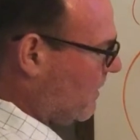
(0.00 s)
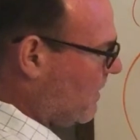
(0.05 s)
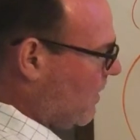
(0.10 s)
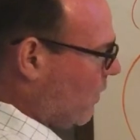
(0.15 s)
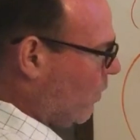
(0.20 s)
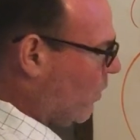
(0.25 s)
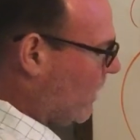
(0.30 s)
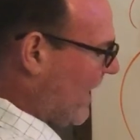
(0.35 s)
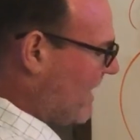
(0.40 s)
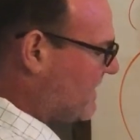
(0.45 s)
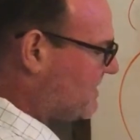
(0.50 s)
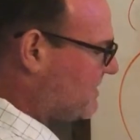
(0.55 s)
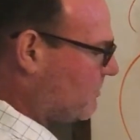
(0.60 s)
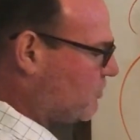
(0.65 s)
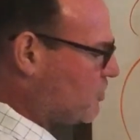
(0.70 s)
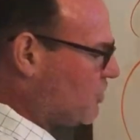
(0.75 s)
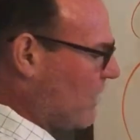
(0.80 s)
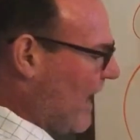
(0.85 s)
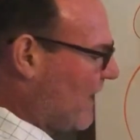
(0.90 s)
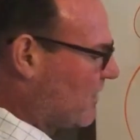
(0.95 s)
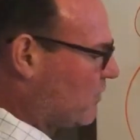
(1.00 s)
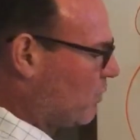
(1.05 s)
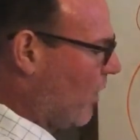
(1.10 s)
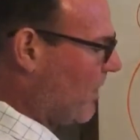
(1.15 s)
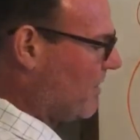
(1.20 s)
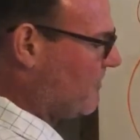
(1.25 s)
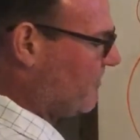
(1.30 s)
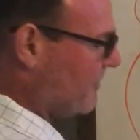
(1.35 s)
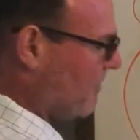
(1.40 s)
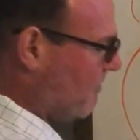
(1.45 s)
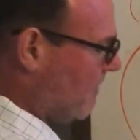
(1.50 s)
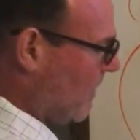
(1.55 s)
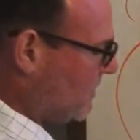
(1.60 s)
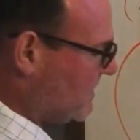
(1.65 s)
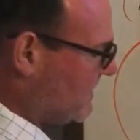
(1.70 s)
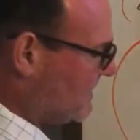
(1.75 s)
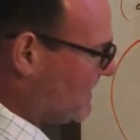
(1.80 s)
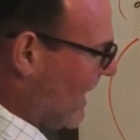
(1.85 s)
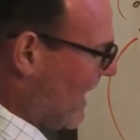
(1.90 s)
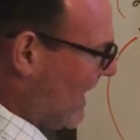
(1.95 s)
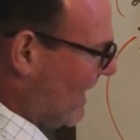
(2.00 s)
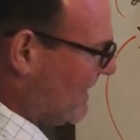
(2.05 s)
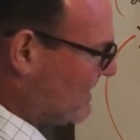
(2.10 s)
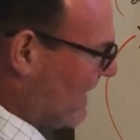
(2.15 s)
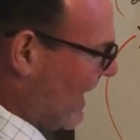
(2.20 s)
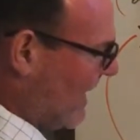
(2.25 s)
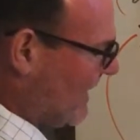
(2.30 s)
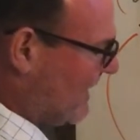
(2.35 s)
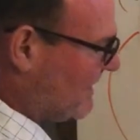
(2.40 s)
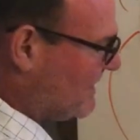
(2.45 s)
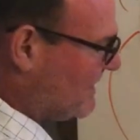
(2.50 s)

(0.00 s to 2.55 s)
When I subtract 1 from both sides, I get